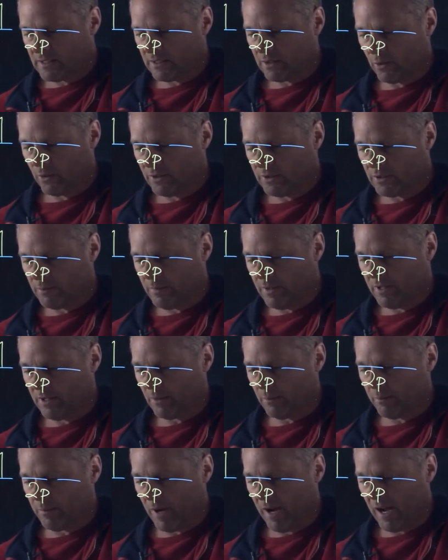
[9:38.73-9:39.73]
going to be the
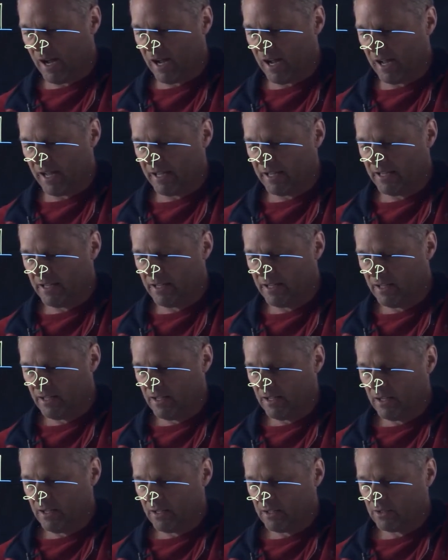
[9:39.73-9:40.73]
pi
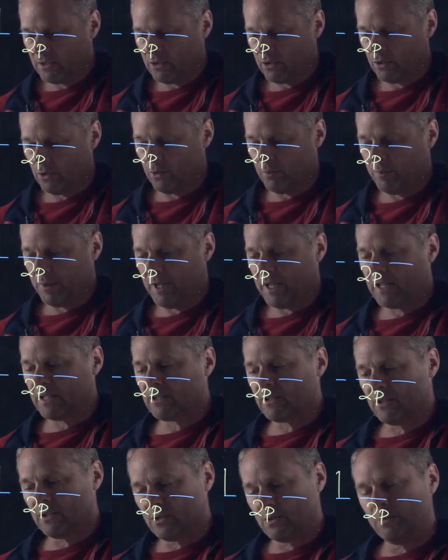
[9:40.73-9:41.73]
2p.
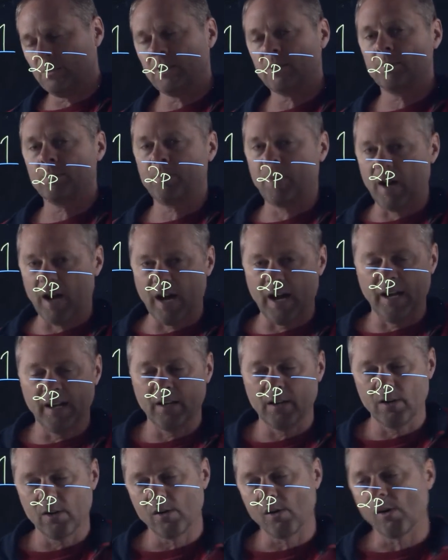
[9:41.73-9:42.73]
So this would be the
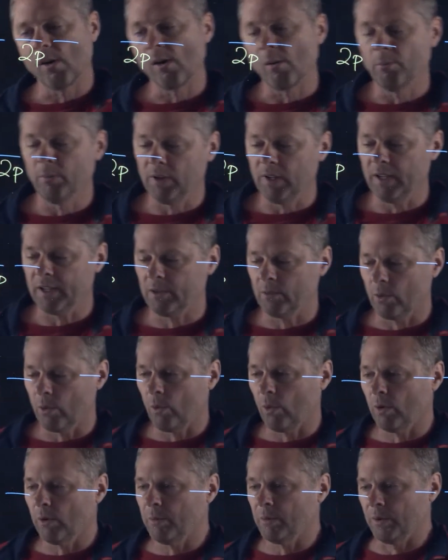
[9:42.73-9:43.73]
pi molecular
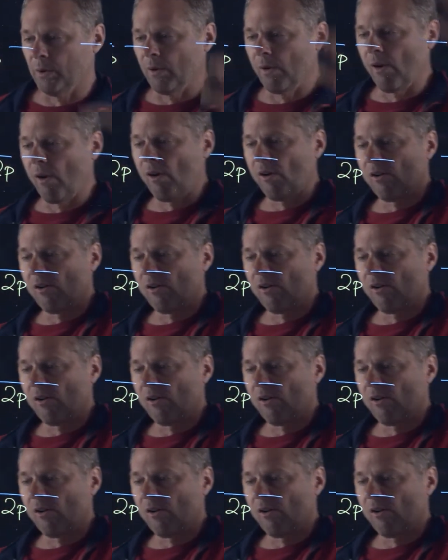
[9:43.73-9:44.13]
orbital.